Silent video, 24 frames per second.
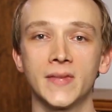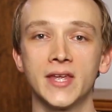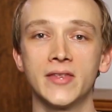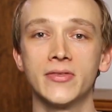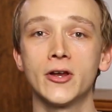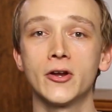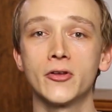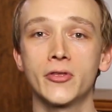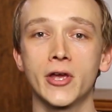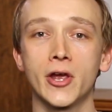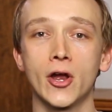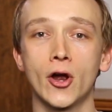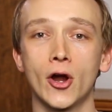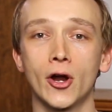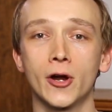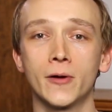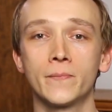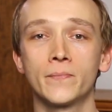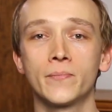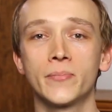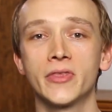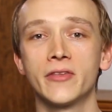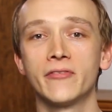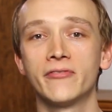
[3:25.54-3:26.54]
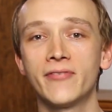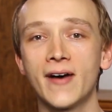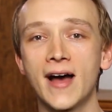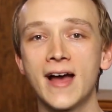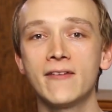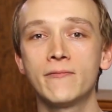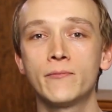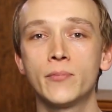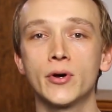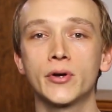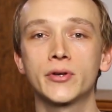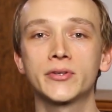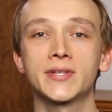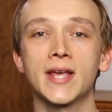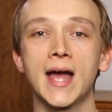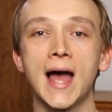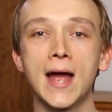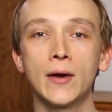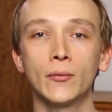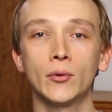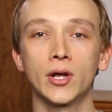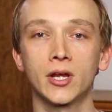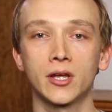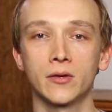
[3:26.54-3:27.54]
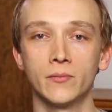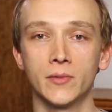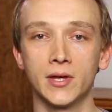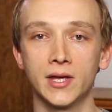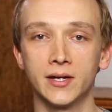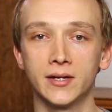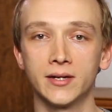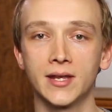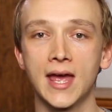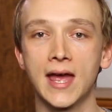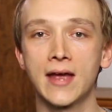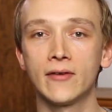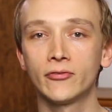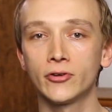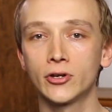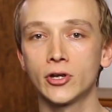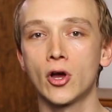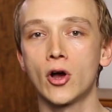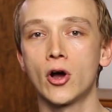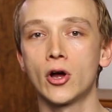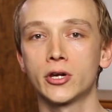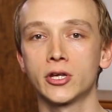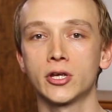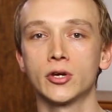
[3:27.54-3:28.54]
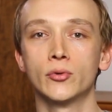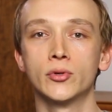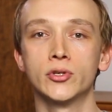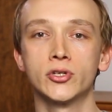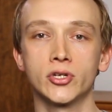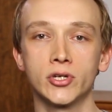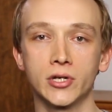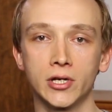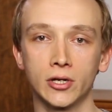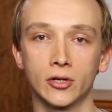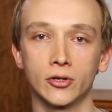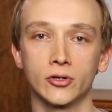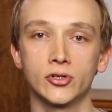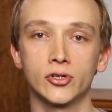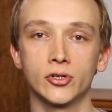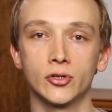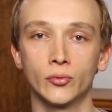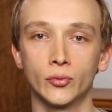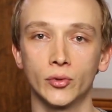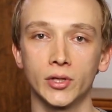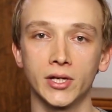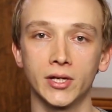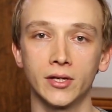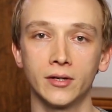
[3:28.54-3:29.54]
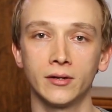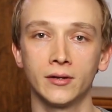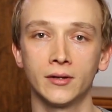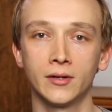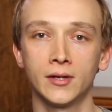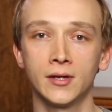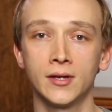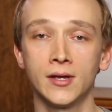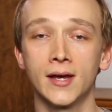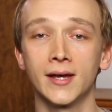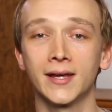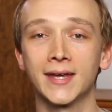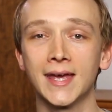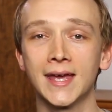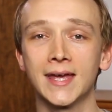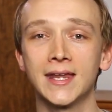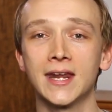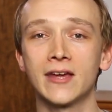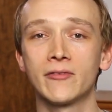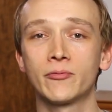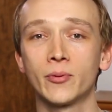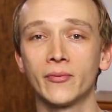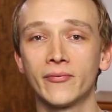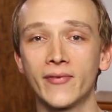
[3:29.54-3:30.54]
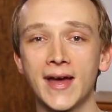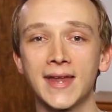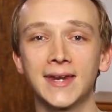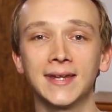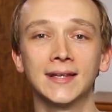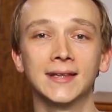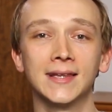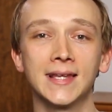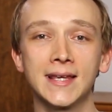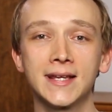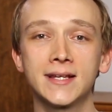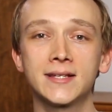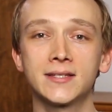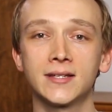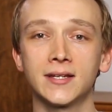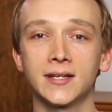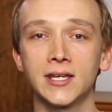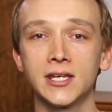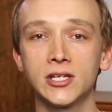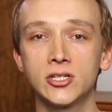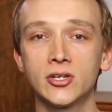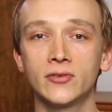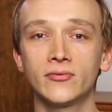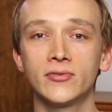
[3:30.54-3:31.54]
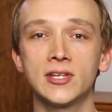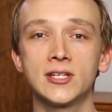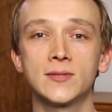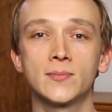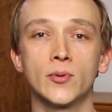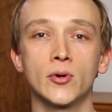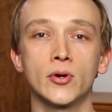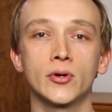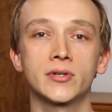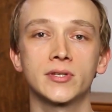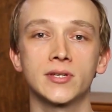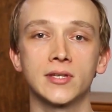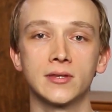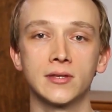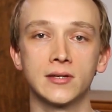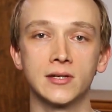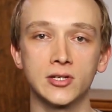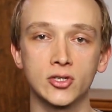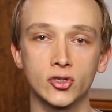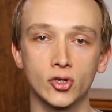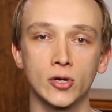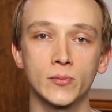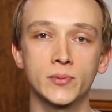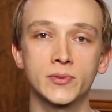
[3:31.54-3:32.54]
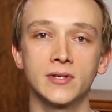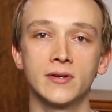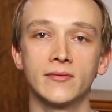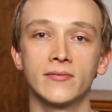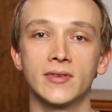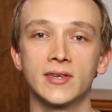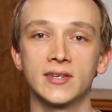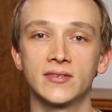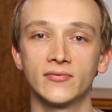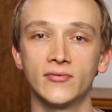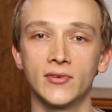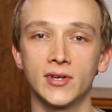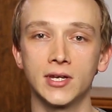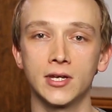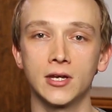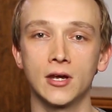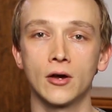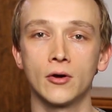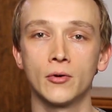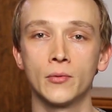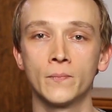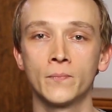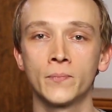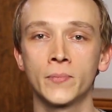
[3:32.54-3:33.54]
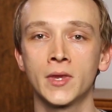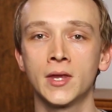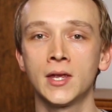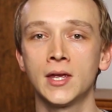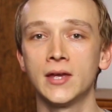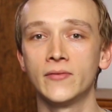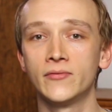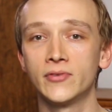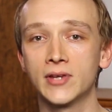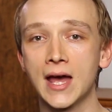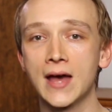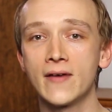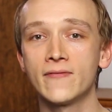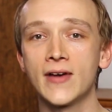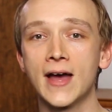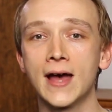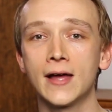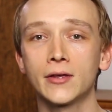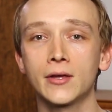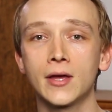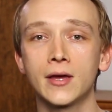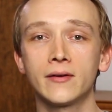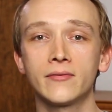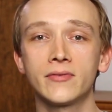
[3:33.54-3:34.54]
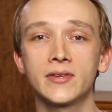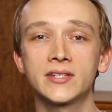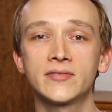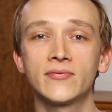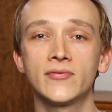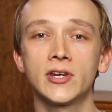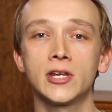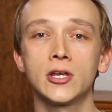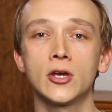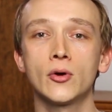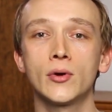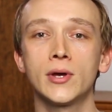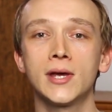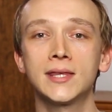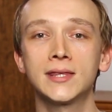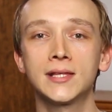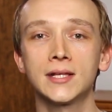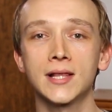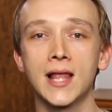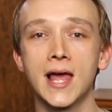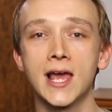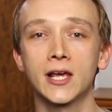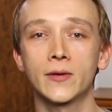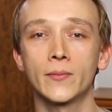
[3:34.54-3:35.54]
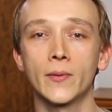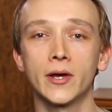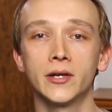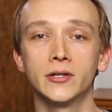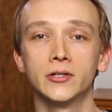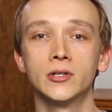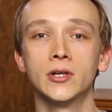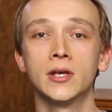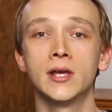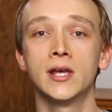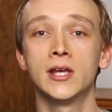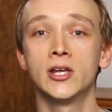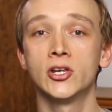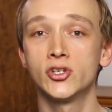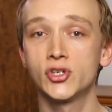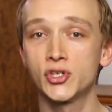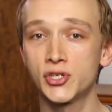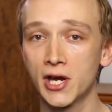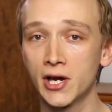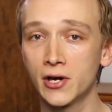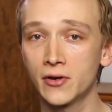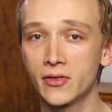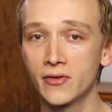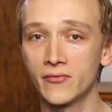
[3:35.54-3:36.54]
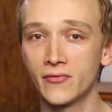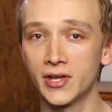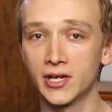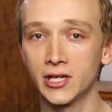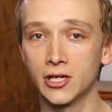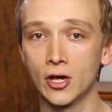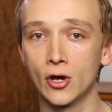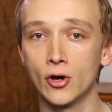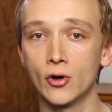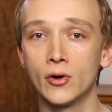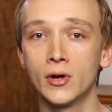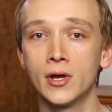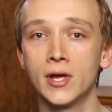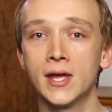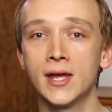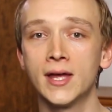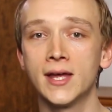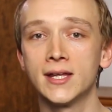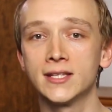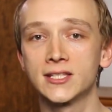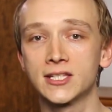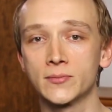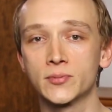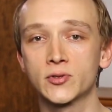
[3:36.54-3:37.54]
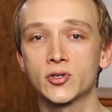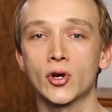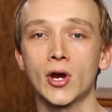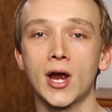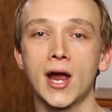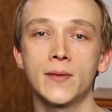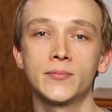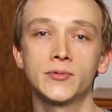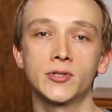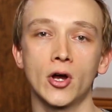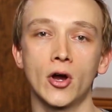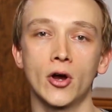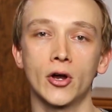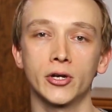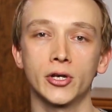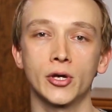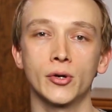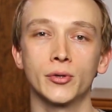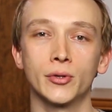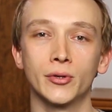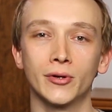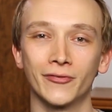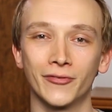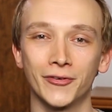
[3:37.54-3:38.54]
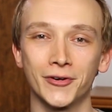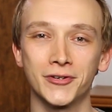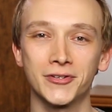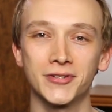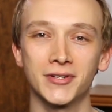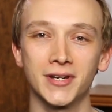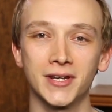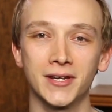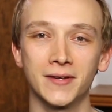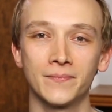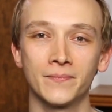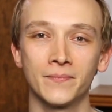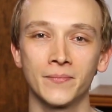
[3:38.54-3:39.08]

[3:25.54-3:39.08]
And there they are, the five books I recommend every audio engineer should read. Again, I've provided links to each of these books in the description of this video. If you got value out of this video, hit the like button, share the video, and subscribe to Audio University.